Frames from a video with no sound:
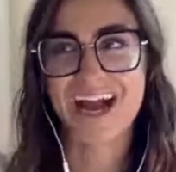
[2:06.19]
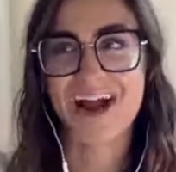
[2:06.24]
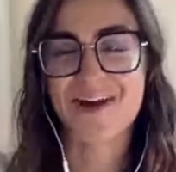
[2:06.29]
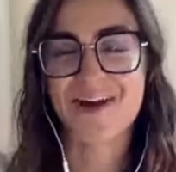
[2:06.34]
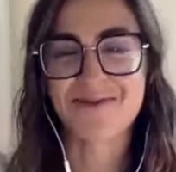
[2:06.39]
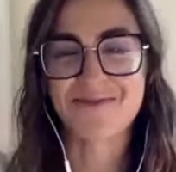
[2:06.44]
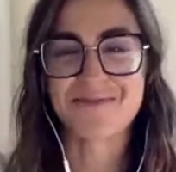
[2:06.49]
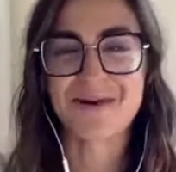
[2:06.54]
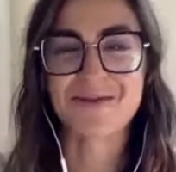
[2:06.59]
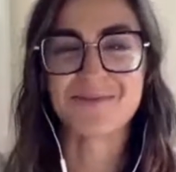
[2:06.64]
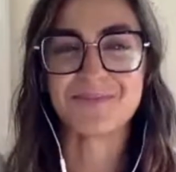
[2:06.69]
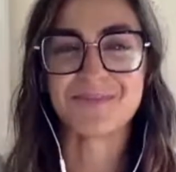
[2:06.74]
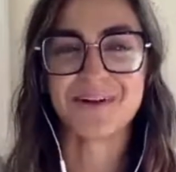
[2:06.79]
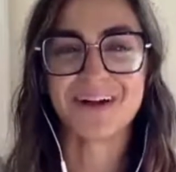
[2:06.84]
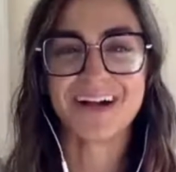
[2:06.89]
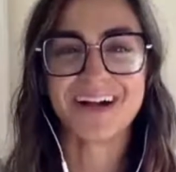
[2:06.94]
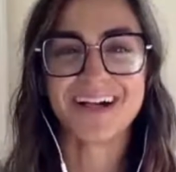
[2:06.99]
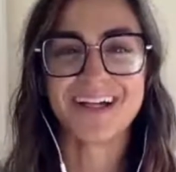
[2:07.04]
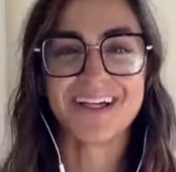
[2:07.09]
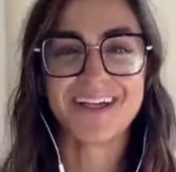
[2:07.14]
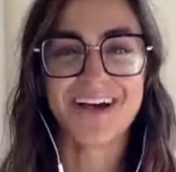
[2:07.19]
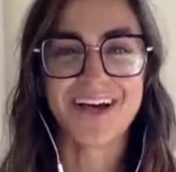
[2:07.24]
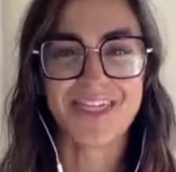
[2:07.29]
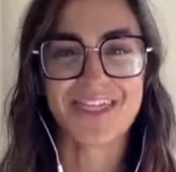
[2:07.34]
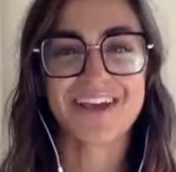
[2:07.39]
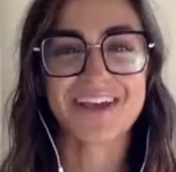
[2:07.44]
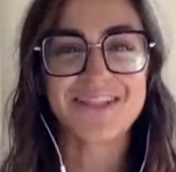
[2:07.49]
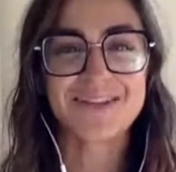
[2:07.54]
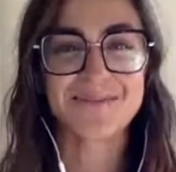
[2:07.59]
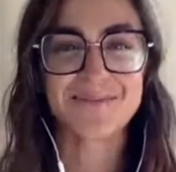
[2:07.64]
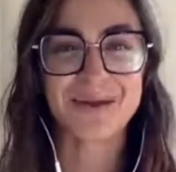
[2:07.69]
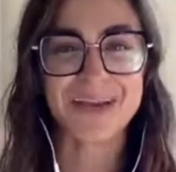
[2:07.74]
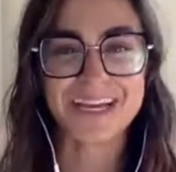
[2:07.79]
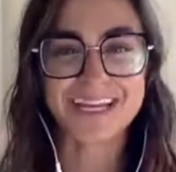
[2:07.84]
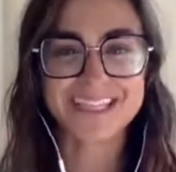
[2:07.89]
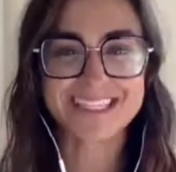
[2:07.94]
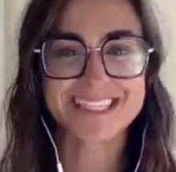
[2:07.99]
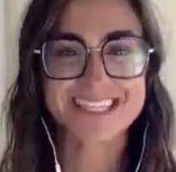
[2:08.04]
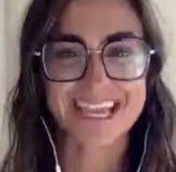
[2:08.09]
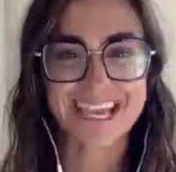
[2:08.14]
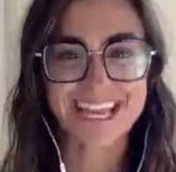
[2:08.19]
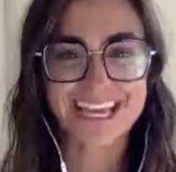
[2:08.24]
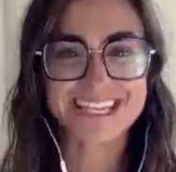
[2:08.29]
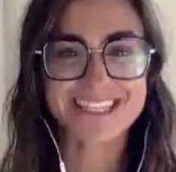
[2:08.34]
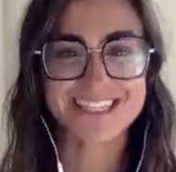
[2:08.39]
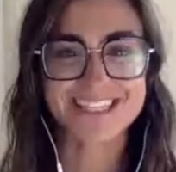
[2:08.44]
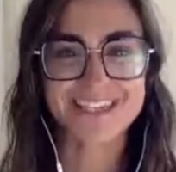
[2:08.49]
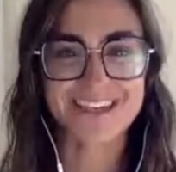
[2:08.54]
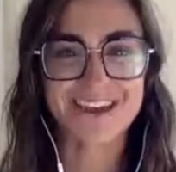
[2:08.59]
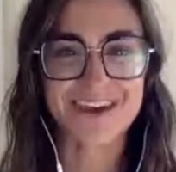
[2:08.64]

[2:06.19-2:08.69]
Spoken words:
I think the biggest thing is,